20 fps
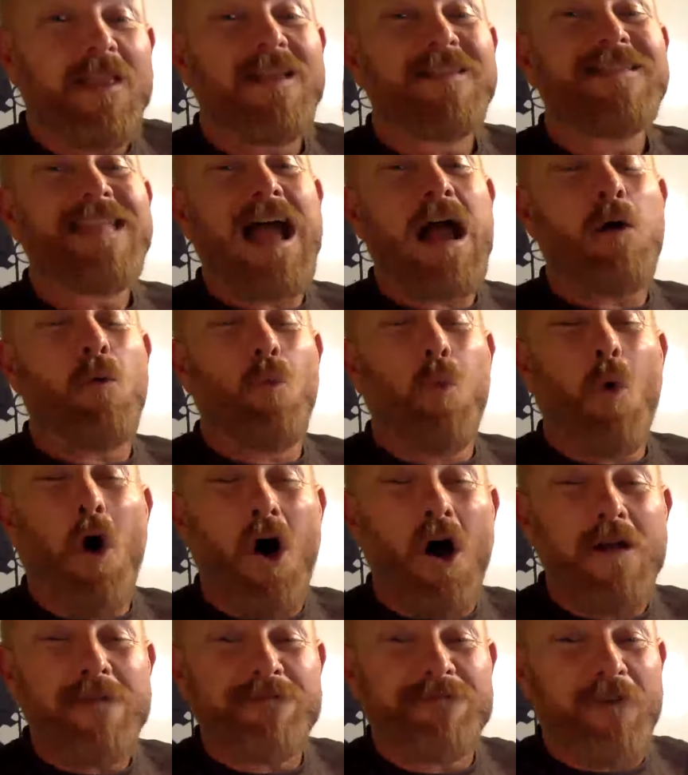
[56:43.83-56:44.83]
Now, what
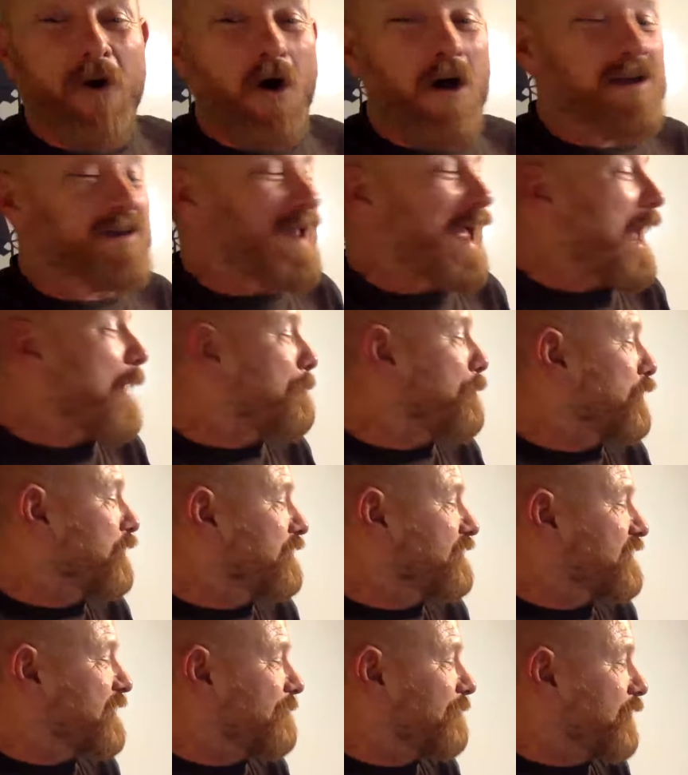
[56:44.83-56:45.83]
I find
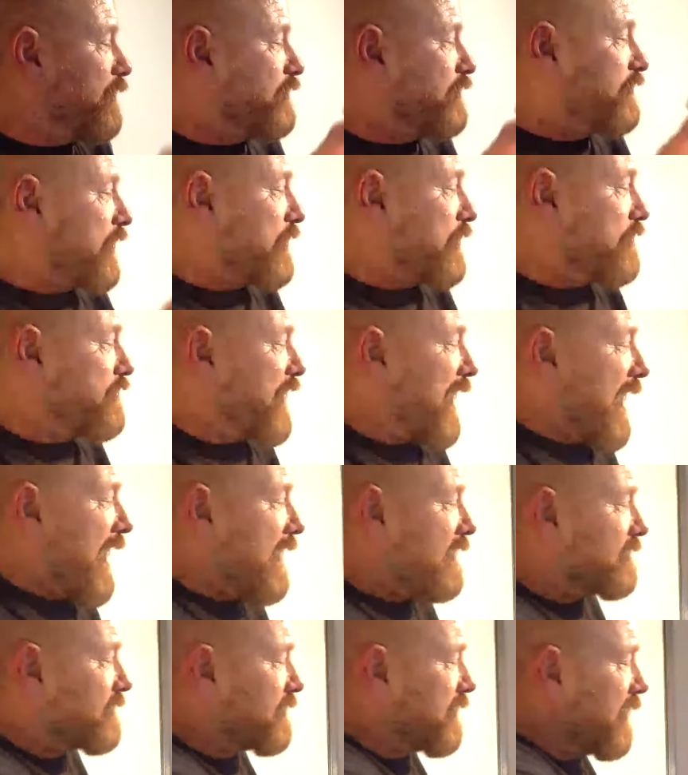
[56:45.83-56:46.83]
happens if you do
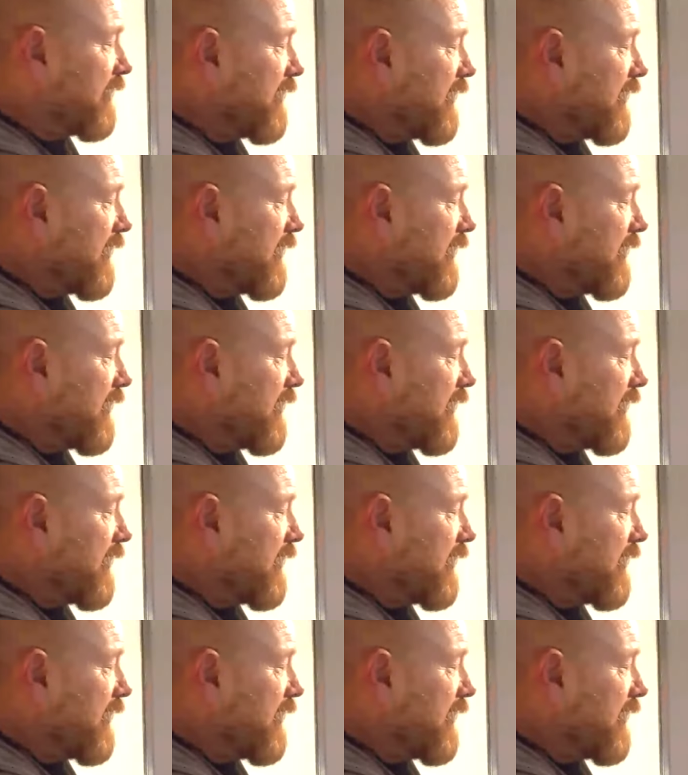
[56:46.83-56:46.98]
that